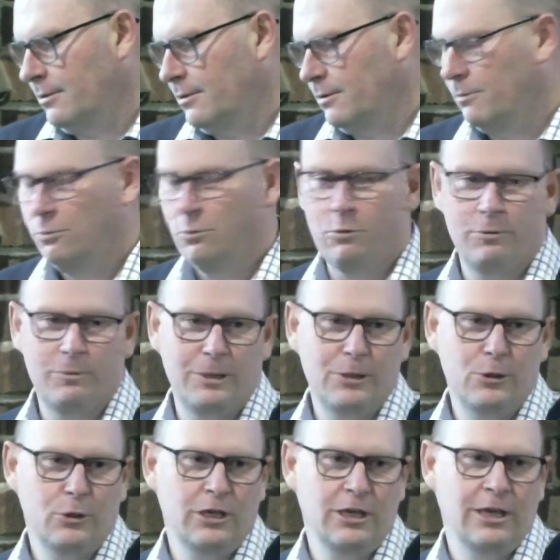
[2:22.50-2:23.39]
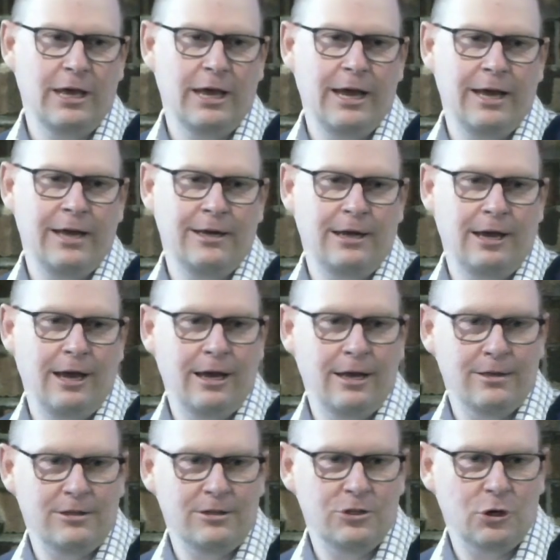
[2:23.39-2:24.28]
We've been looking at
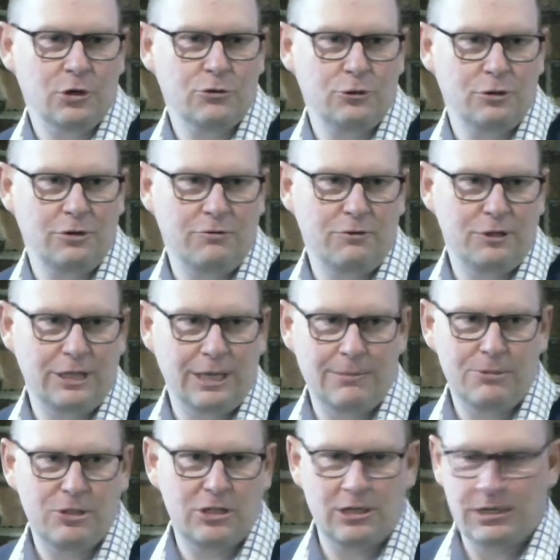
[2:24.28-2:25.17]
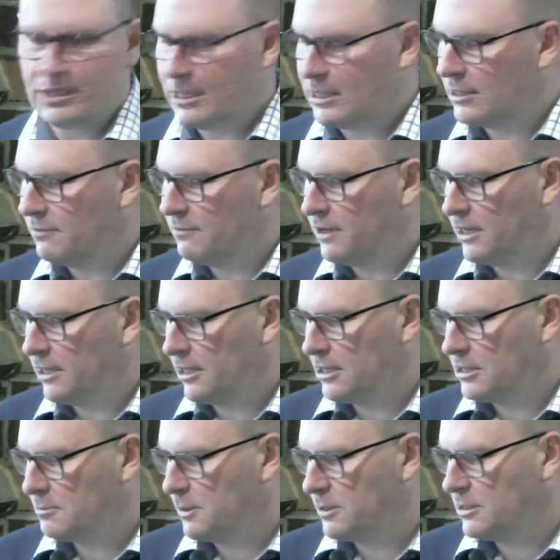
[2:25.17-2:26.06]
the doctrine of redemption in
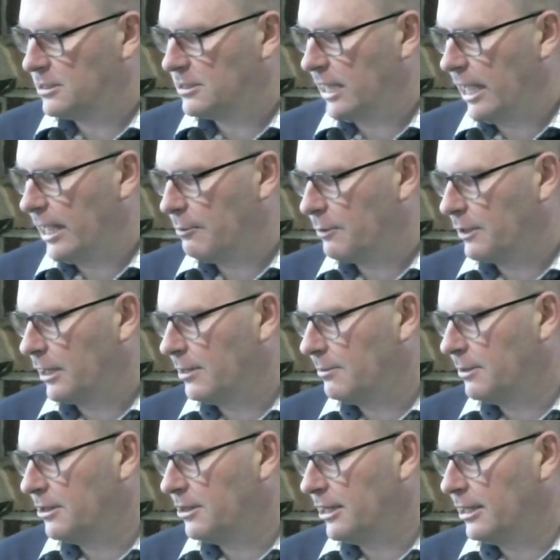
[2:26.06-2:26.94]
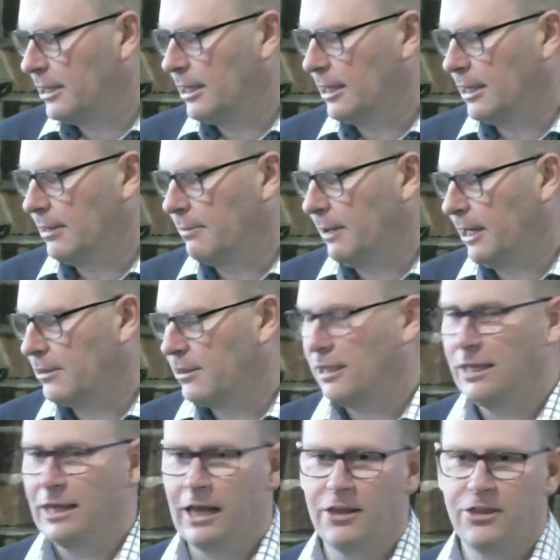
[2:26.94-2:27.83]
Leviticus, but today we're going to be thinking about
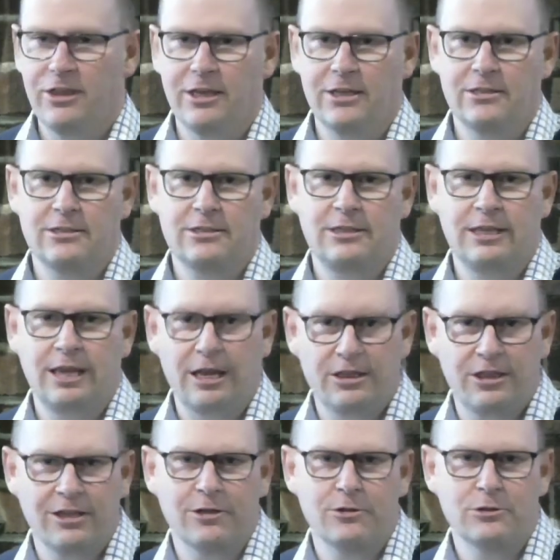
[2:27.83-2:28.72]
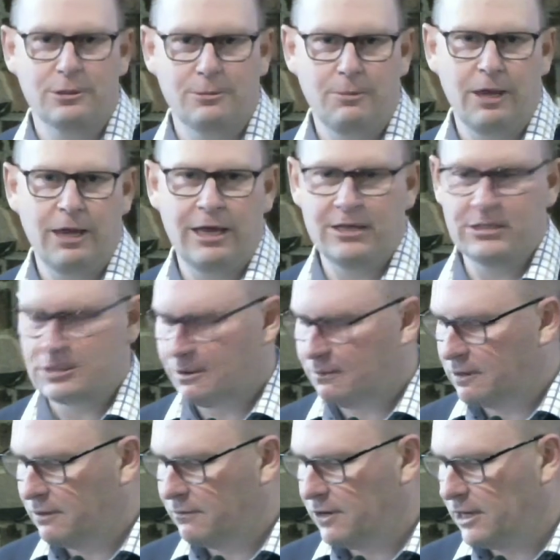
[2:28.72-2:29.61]
the ethics, the ethical demands of
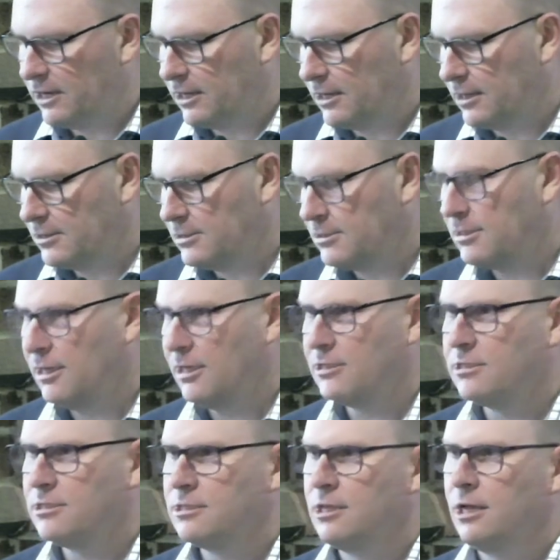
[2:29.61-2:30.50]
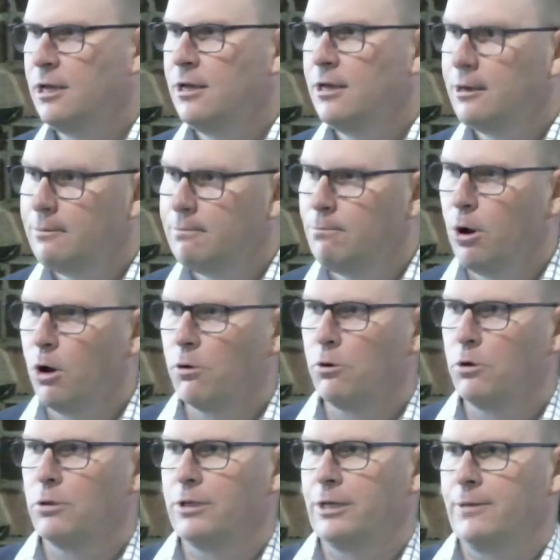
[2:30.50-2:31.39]
Leviticus, its
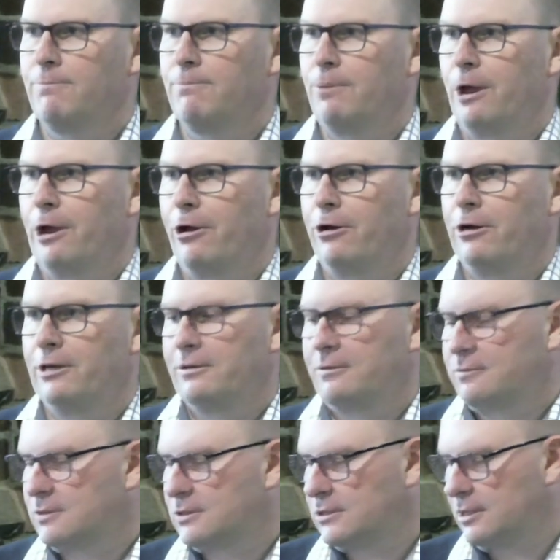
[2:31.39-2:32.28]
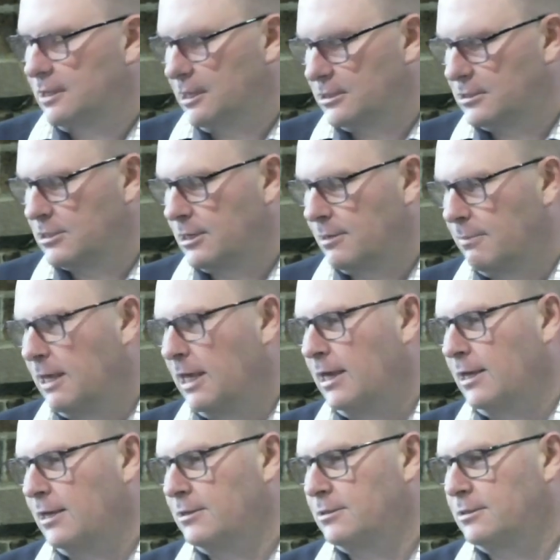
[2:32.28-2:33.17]
moral imperatives, its
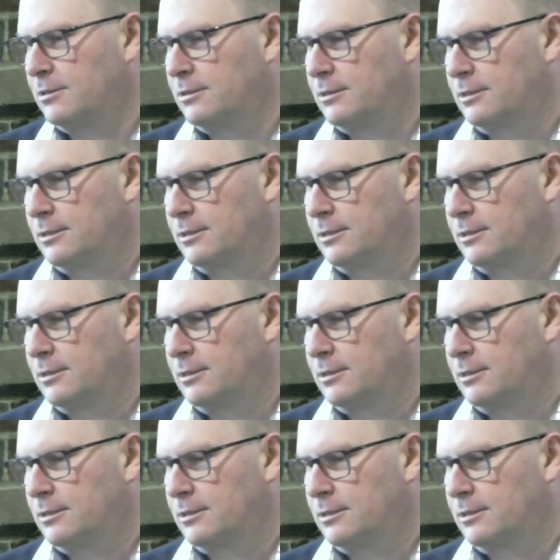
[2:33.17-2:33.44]
commands.